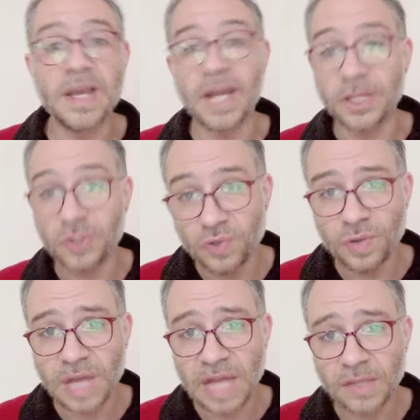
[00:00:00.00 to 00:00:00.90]
And to do
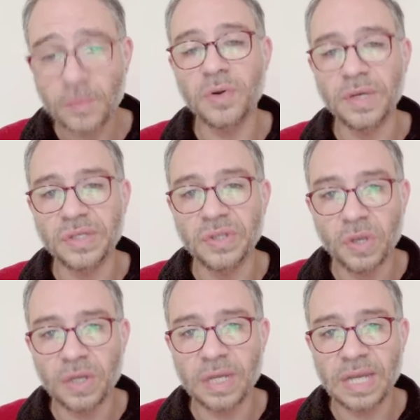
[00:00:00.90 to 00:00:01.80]
that, we're going to
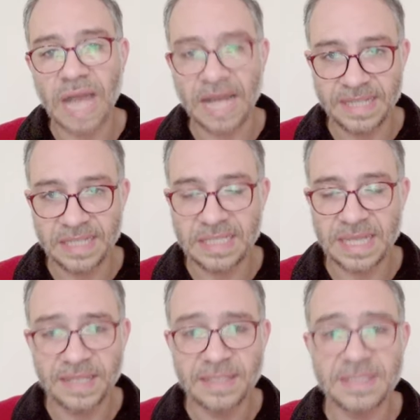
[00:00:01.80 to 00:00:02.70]
look at these
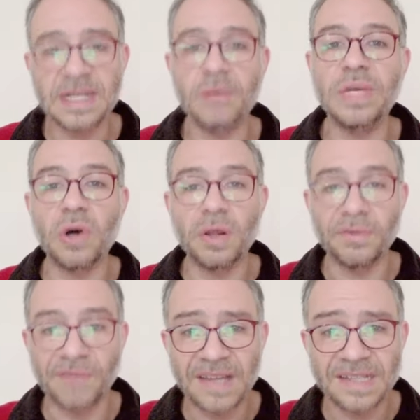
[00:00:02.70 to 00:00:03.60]
things that we call
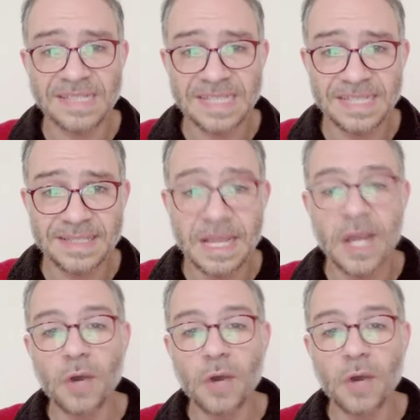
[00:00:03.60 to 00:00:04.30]
fallacies,